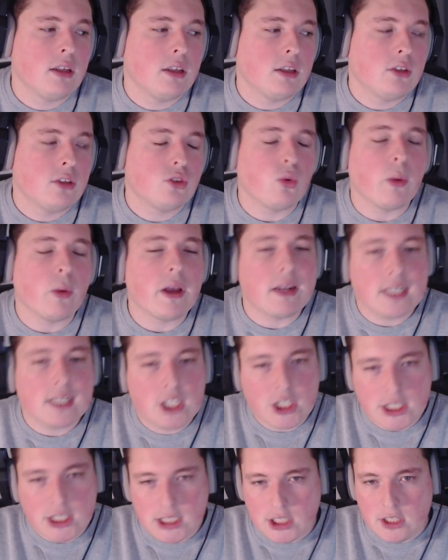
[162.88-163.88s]
So we're going to
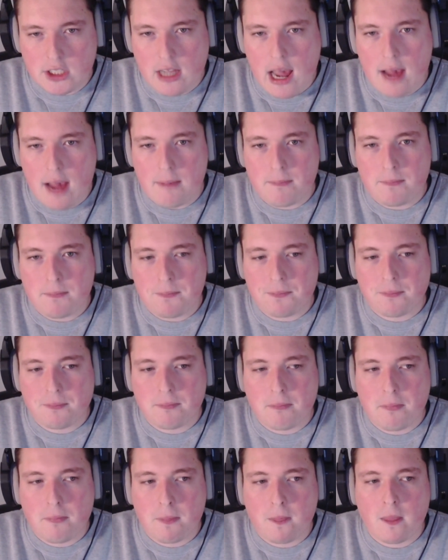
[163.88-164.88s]
change that.
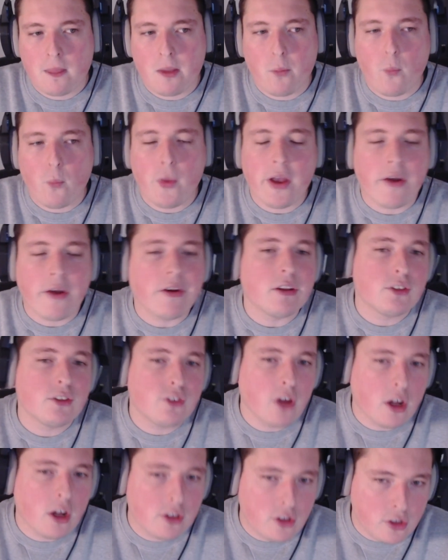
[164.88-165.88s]
We are going to
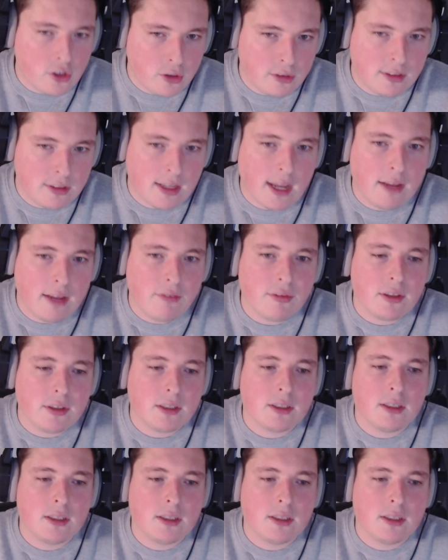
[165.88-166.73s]
start a new save.